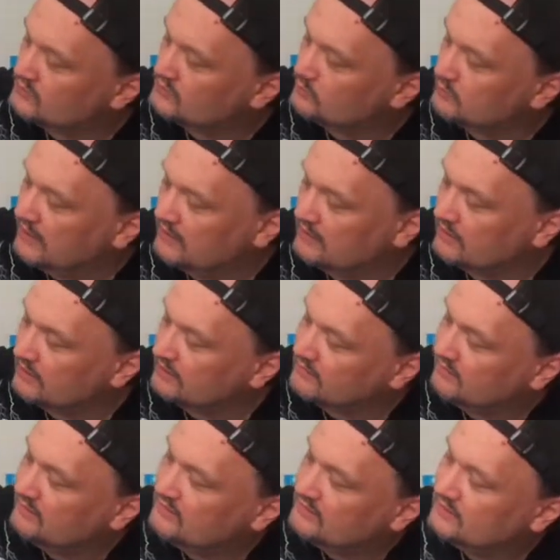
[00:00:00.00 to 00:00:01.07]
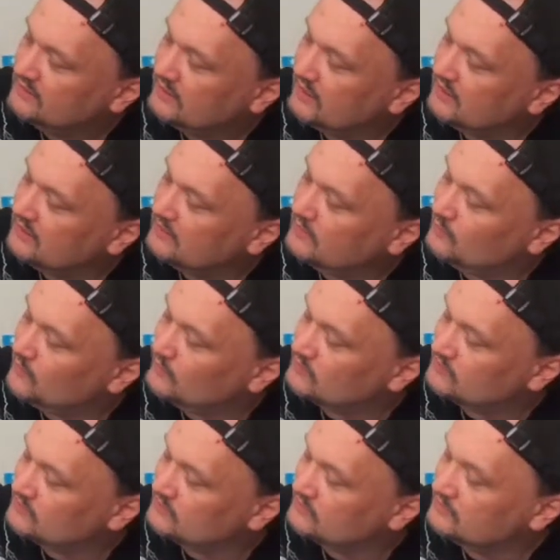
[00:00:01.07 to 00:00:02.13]
It's a bad guy, and he's
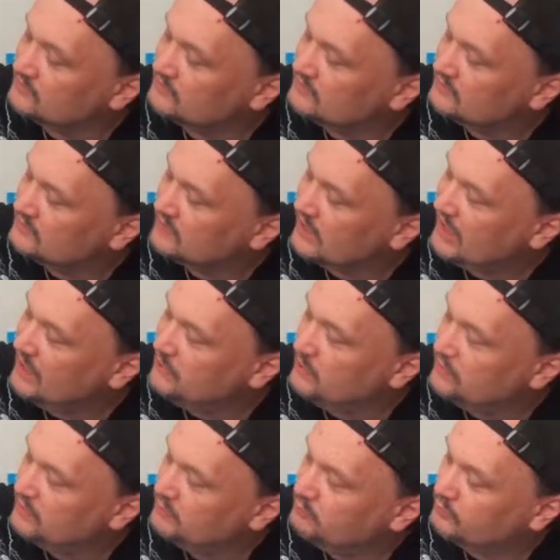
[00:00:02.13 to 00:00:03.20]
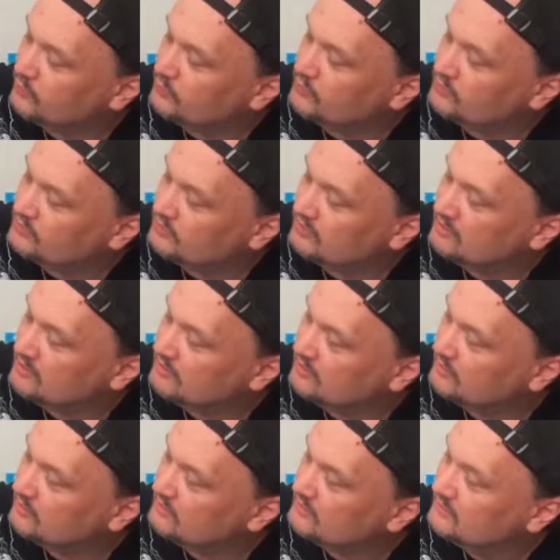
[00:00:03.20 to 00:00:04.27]
supposed to hammer people and try
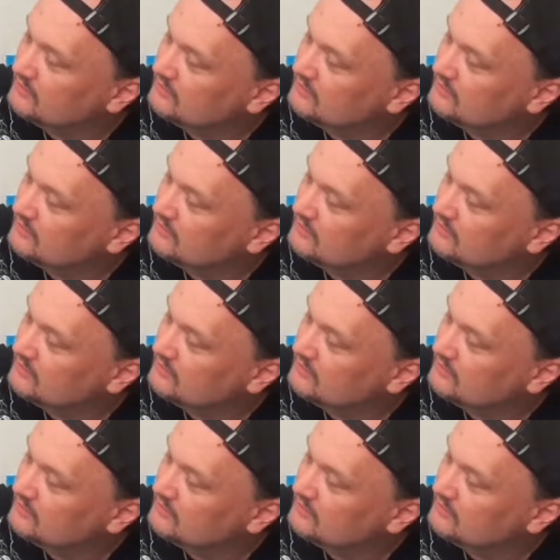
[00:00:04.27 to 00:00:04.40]
to